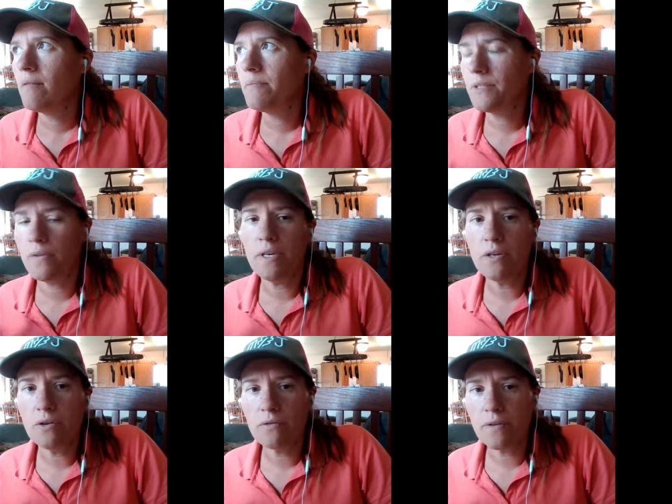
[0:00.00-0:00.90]
so that
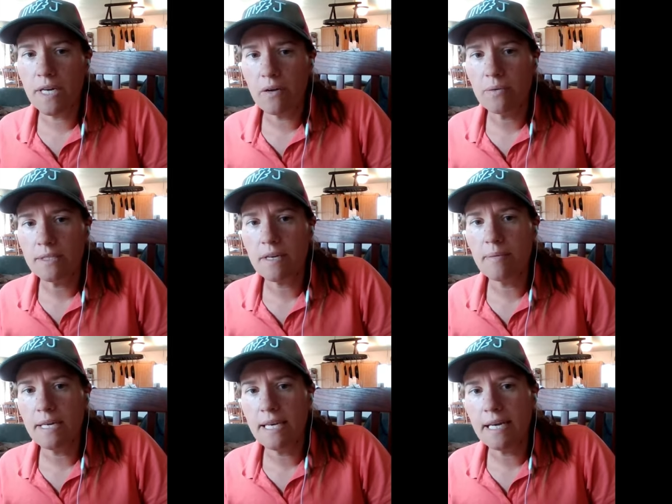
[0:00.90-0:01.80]
you don't forget what's
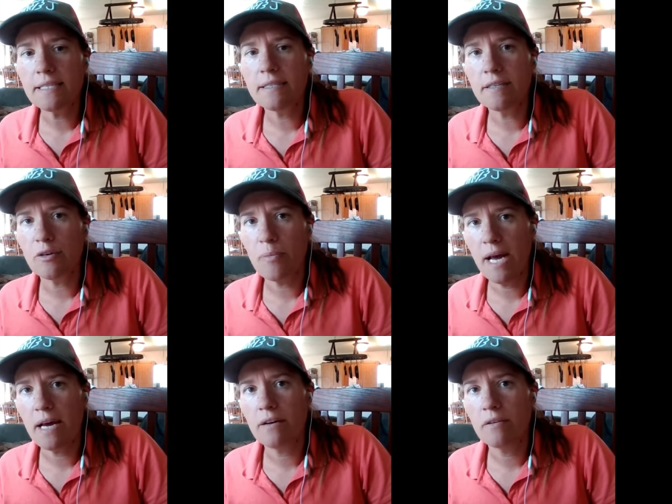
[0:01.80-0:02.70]
coming next in your
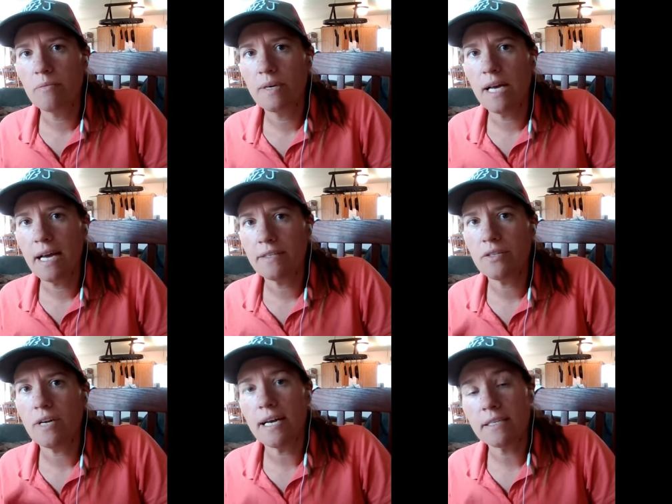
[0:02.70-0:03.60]
pattern. But as
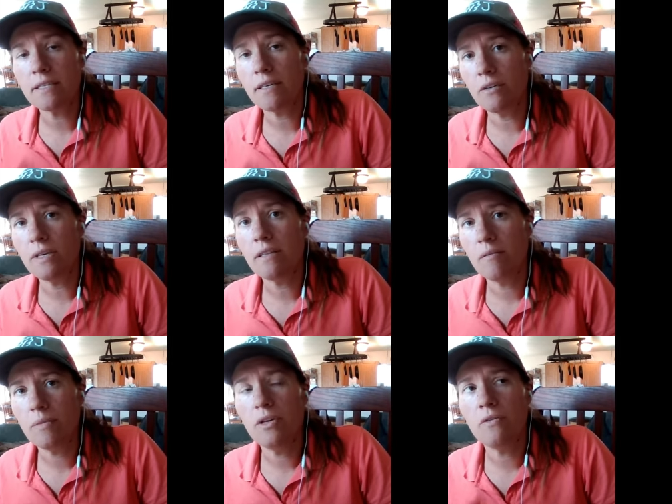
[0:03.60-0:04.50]
you're executing
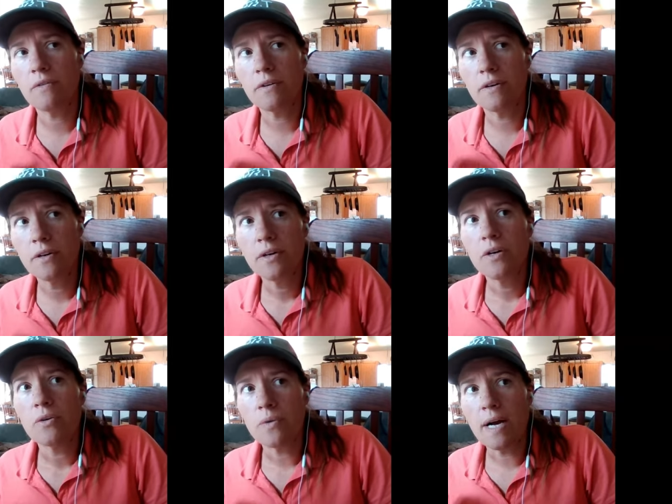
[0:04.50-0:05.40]
the maneuver,
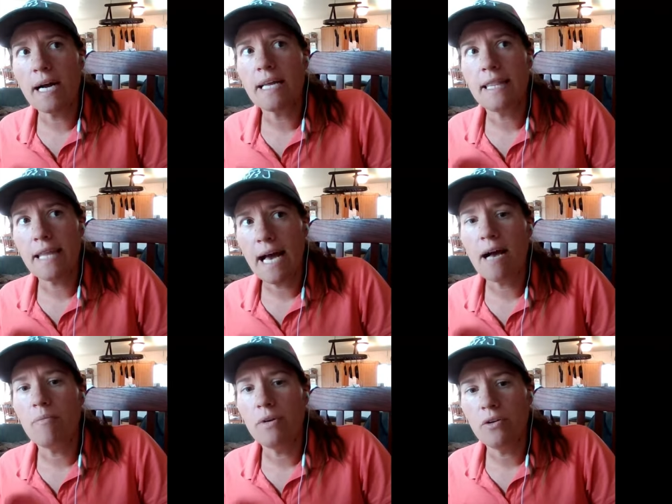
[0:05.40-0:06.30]
ride
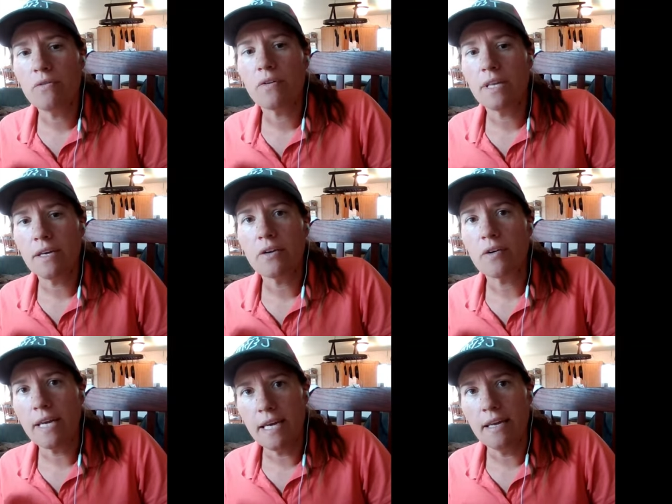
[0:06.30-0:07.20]
that maneuver that
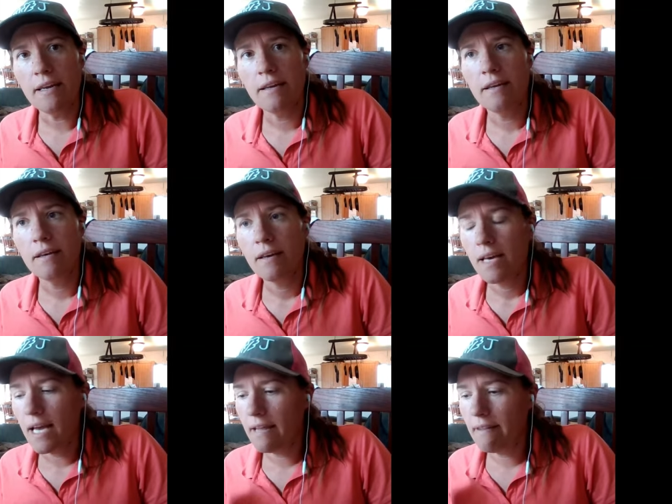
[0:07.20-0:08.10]
you're in,
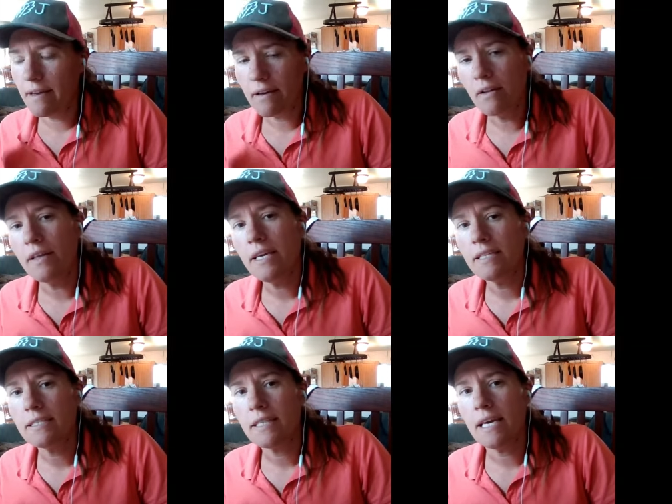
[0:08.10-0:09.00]
and then
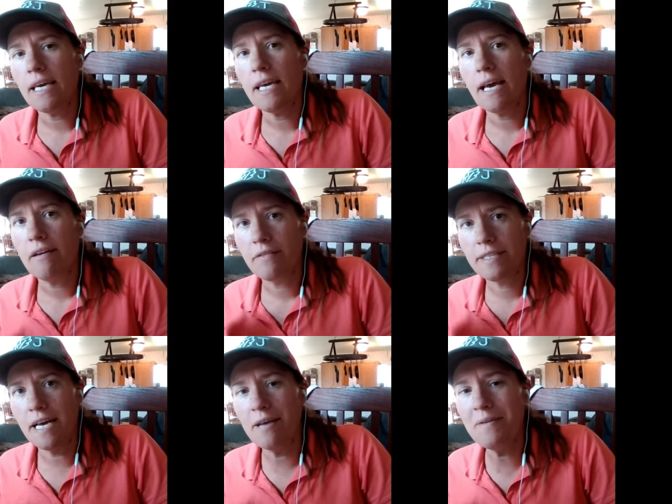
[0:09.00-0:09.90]
clean slate every
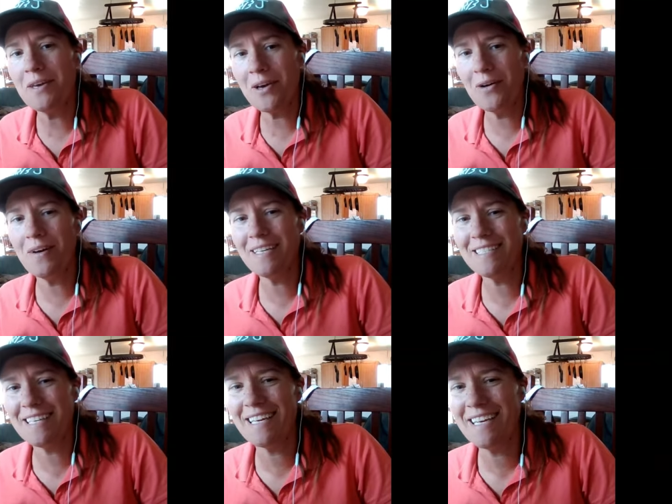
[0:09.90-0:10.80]
time you go
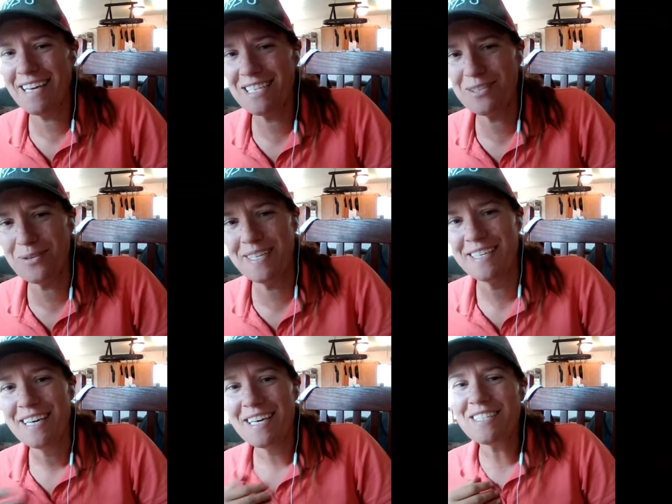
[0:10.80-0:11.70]
into the next one,
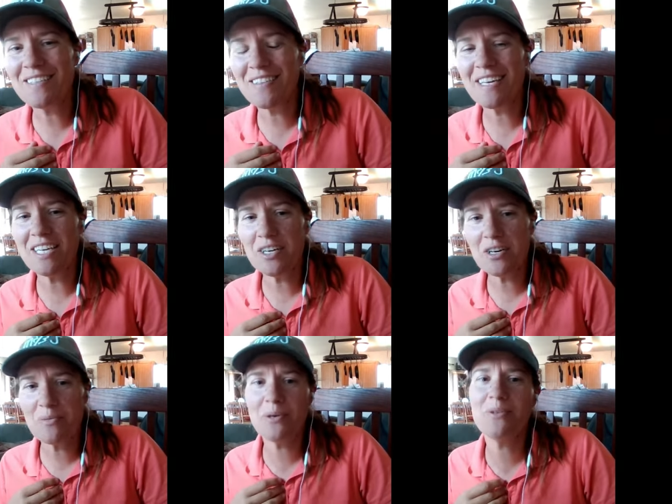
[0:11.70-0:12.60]
so that
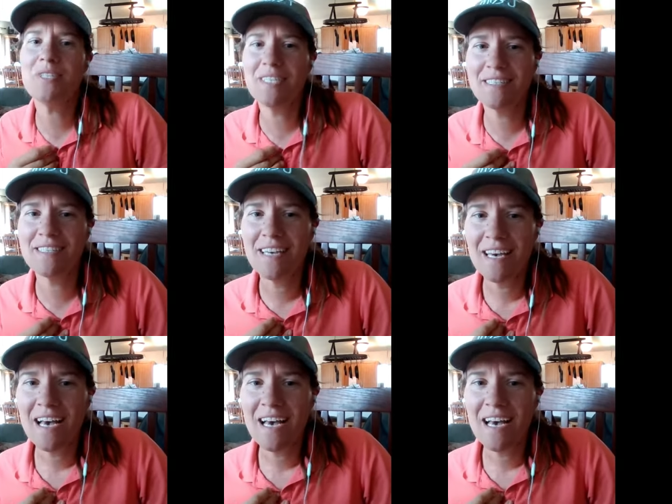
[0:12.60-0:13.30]
your emotions